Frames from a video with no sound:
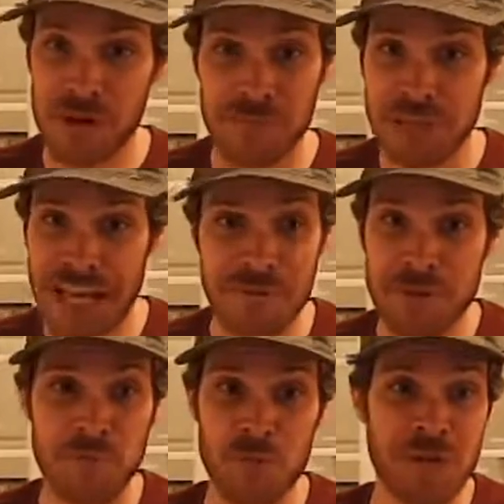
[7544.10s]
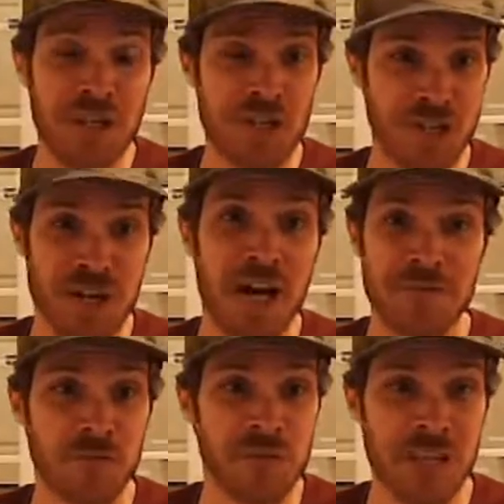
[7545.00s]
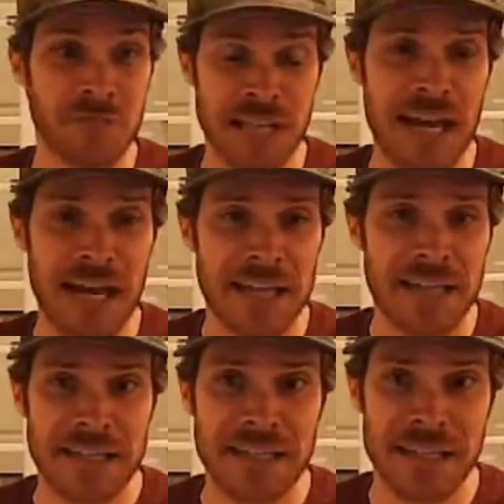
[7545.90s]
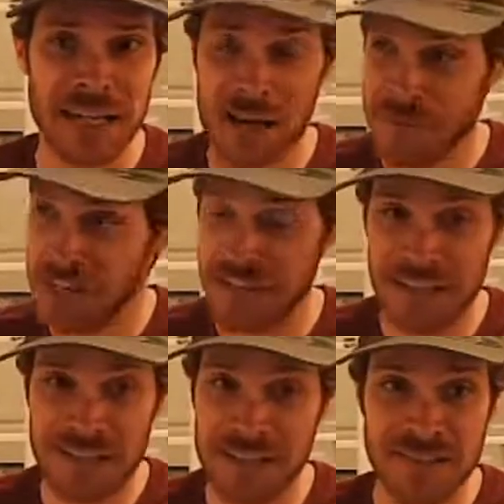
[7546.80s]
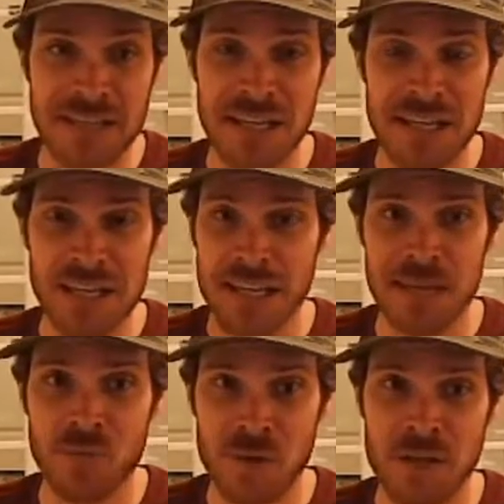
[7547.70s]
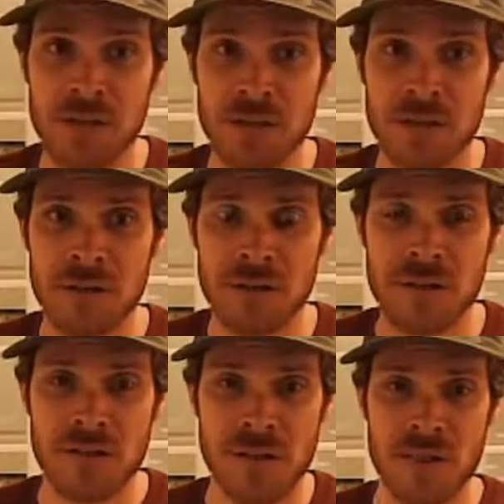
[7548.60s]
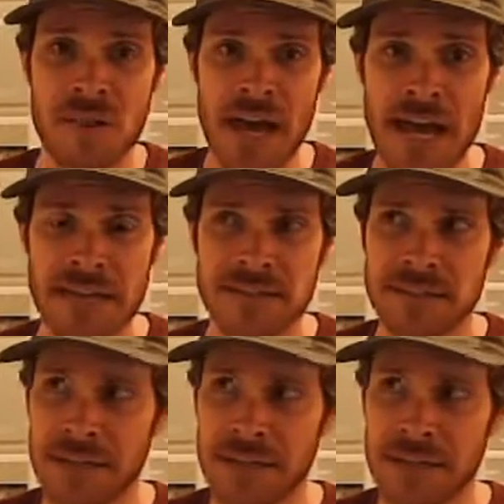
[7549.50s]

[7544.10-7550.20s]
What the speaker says: Black people being shot for being Black. I mean, it doesn't get any realer than that.